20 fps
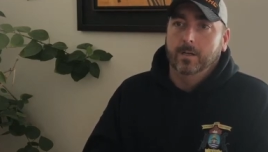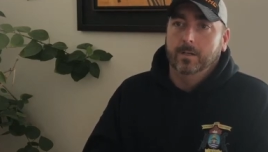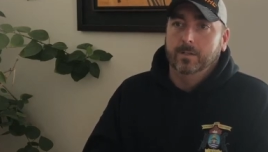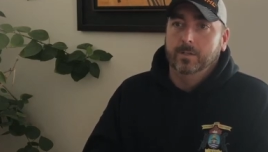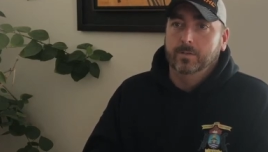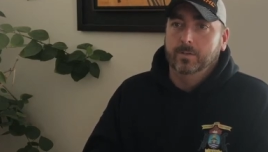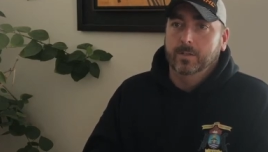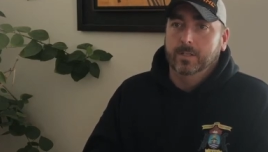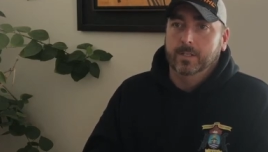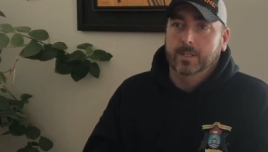
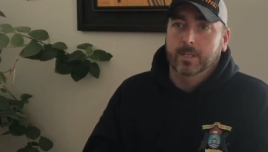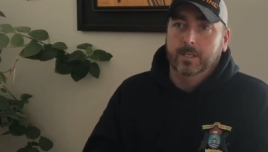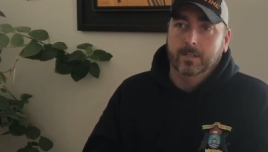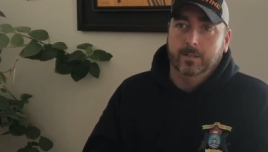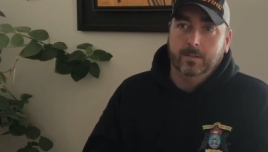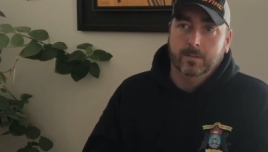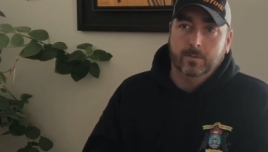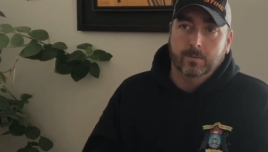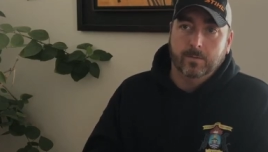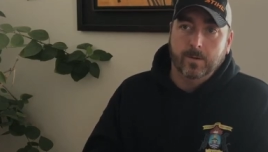you can get
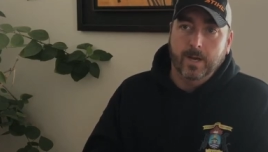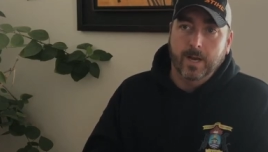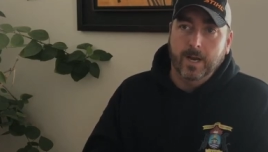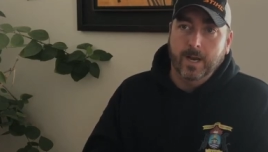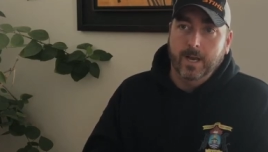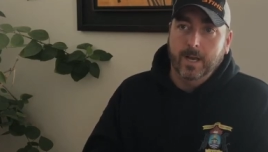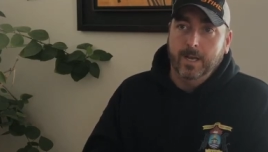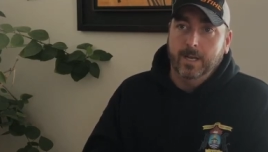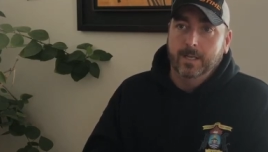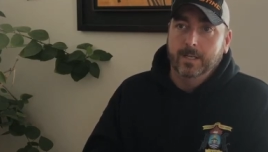a
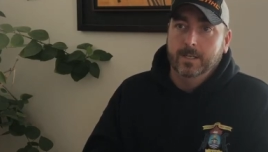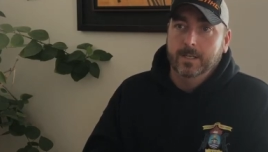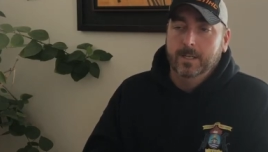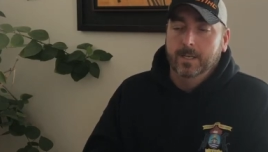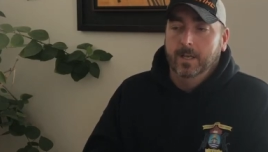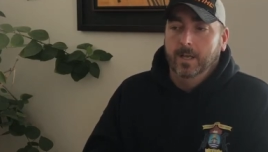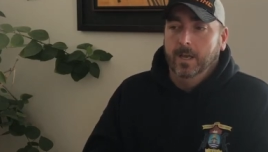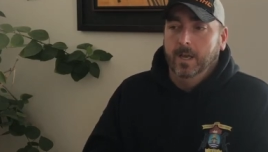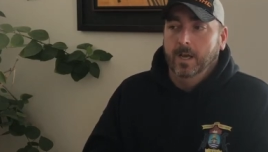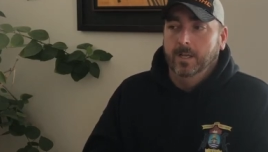gray,
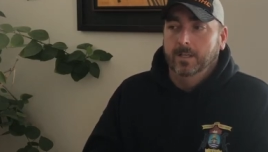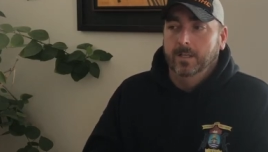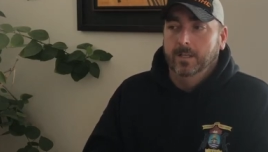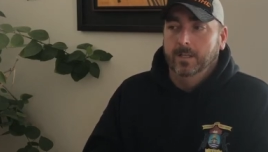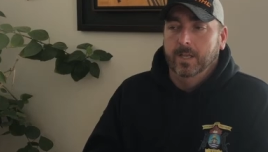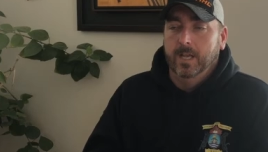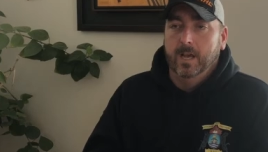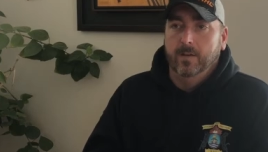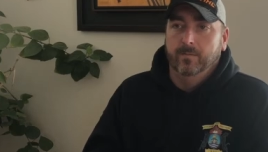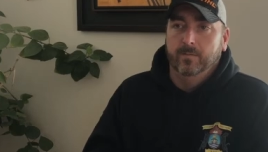and then
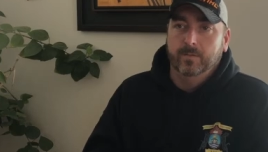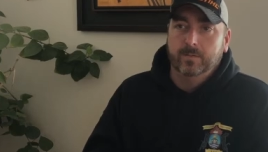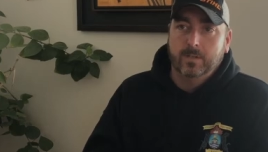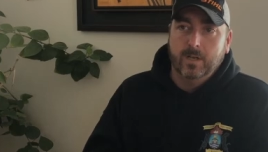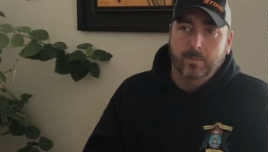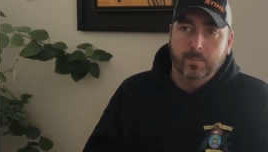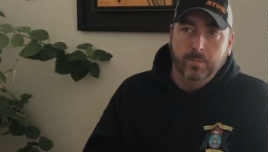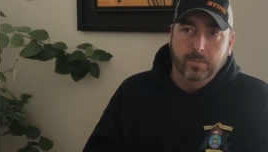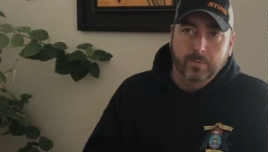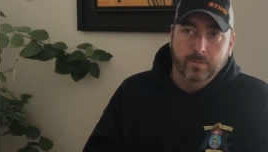they have a
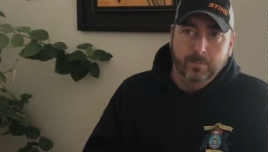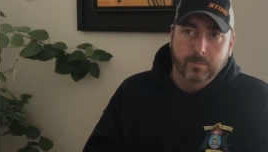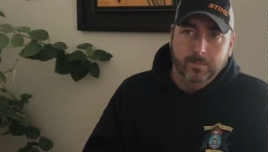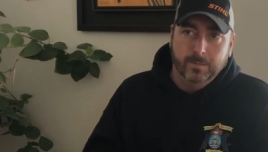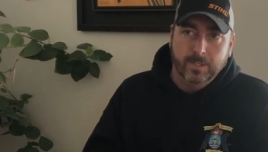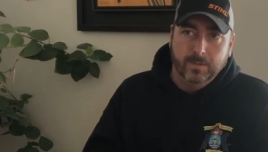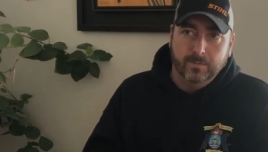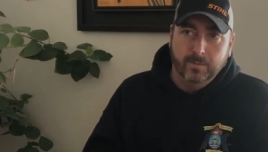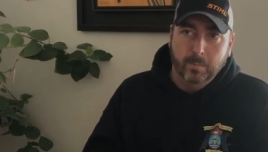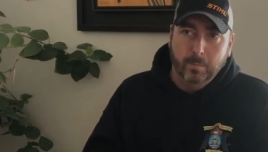couple
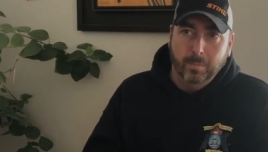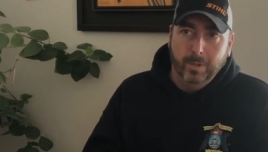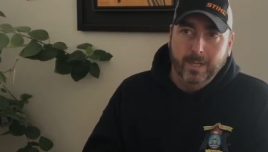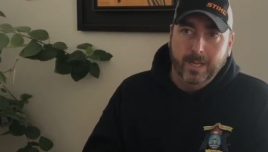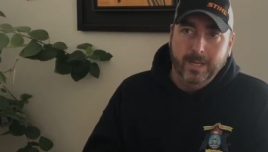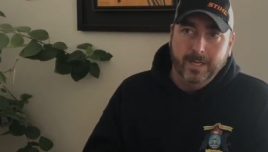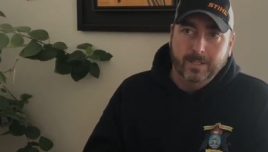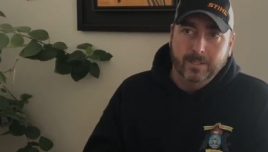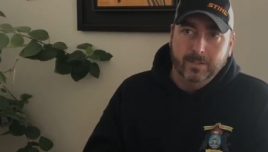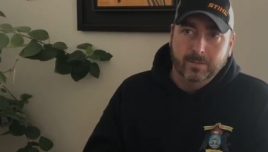different
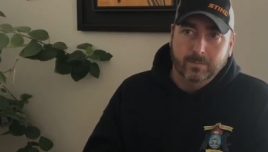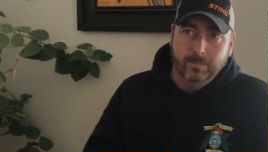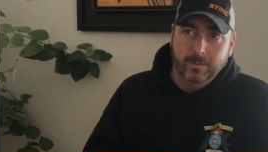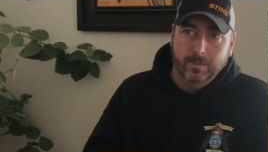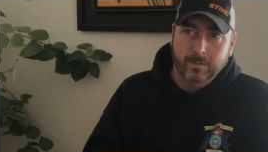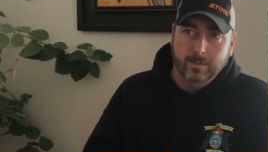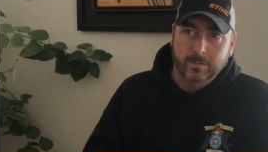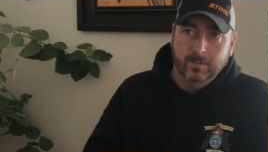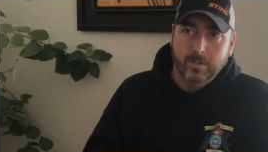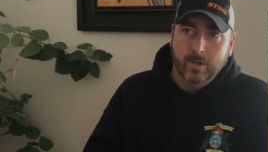blends where
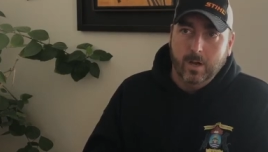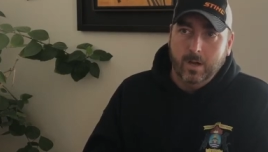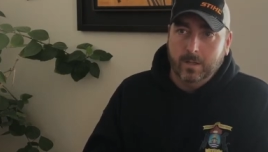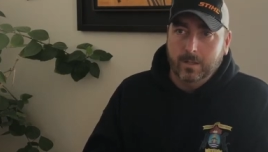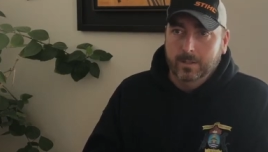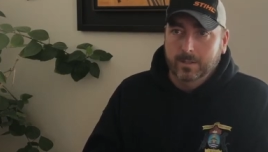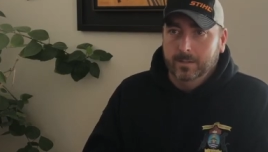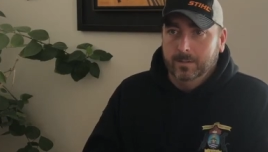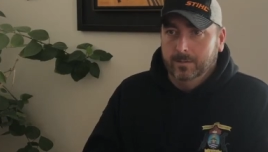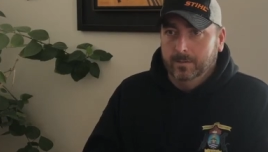the
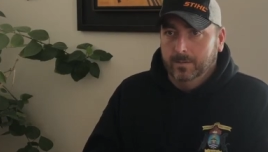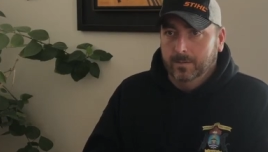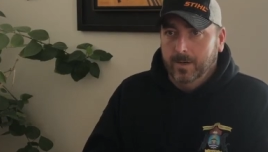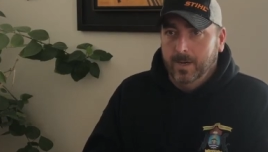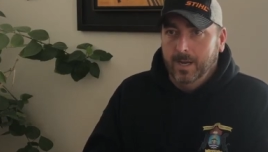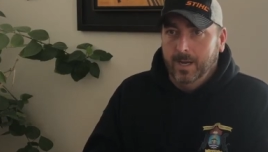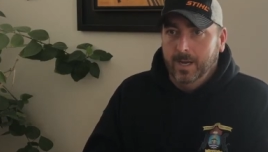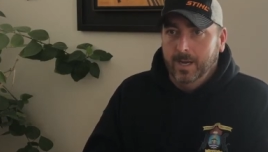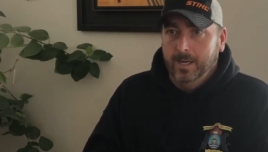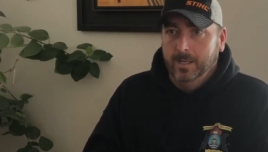chocolate and
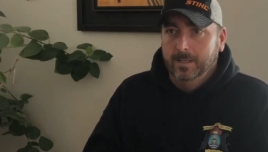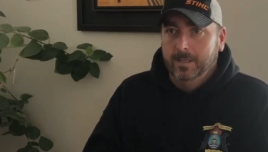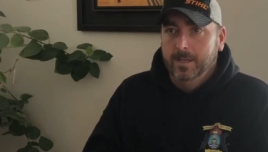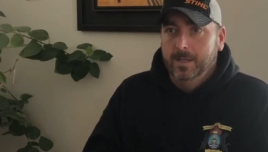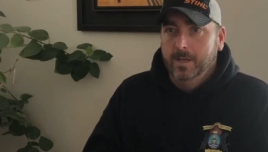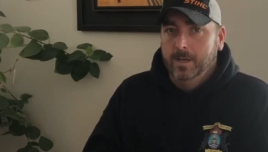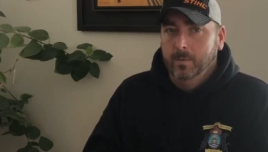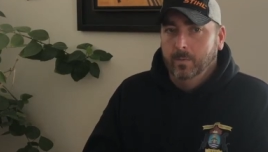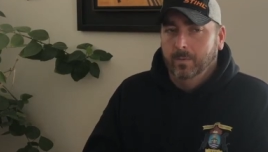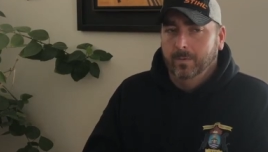gray,
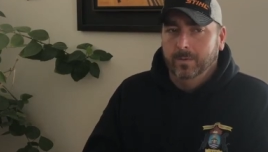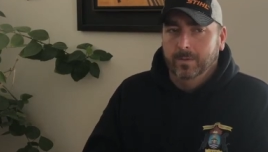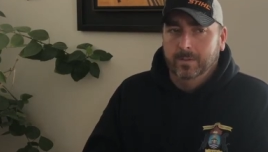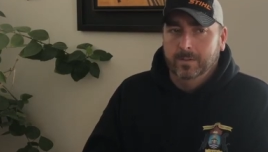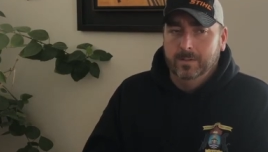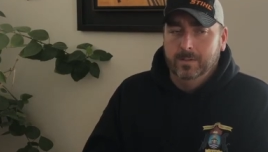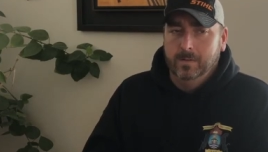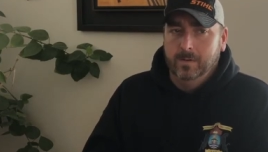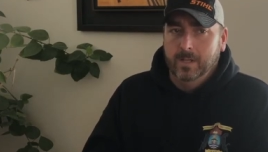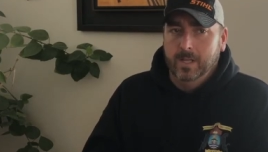where
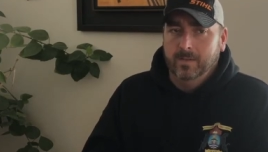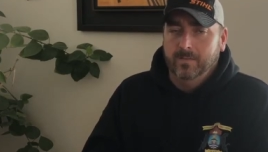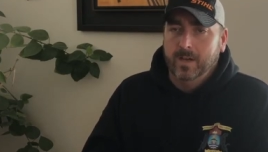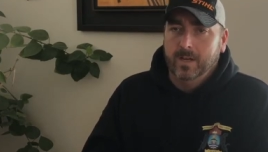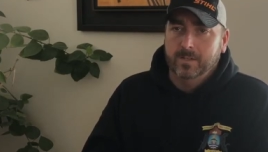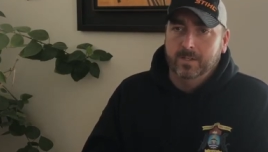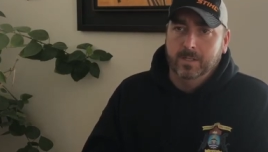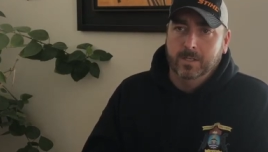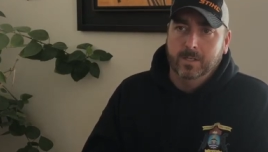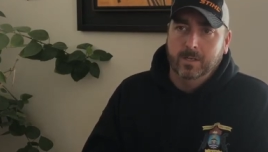they've
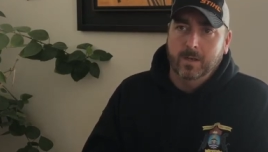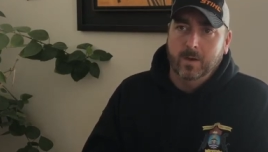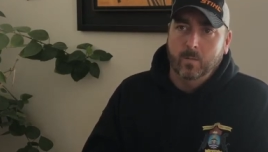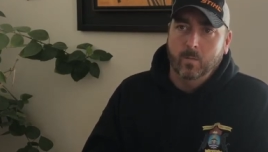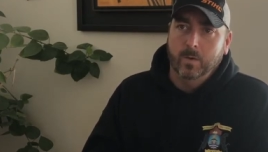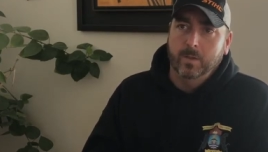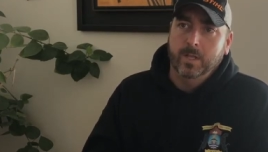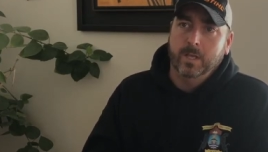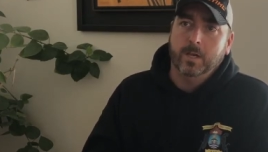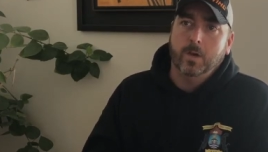actually got
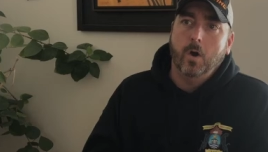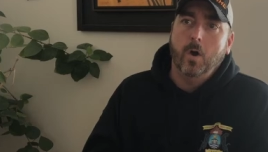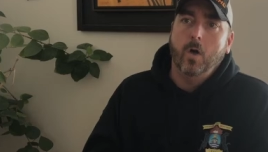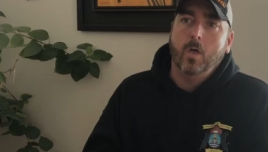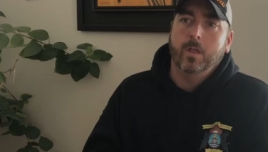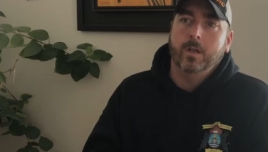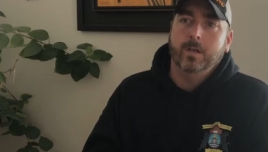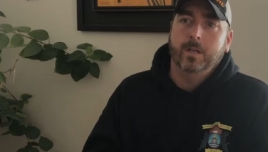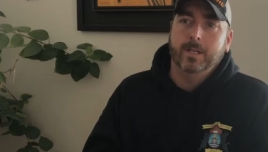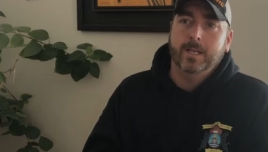one, they
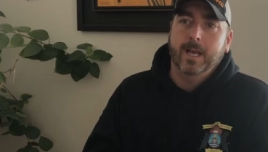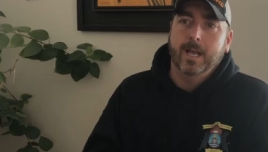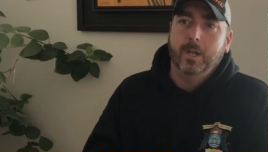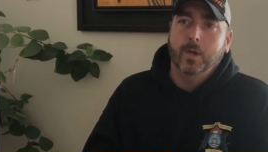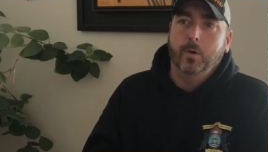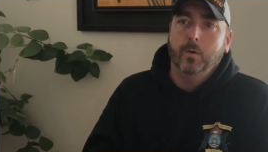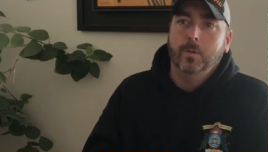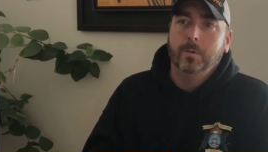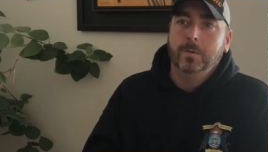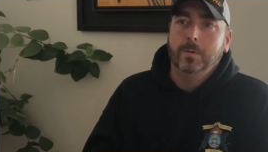call it a
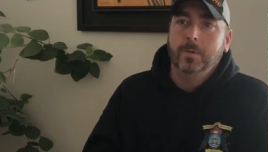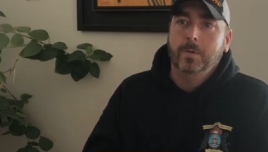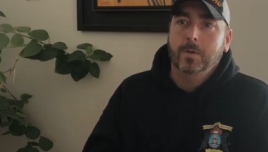yellow,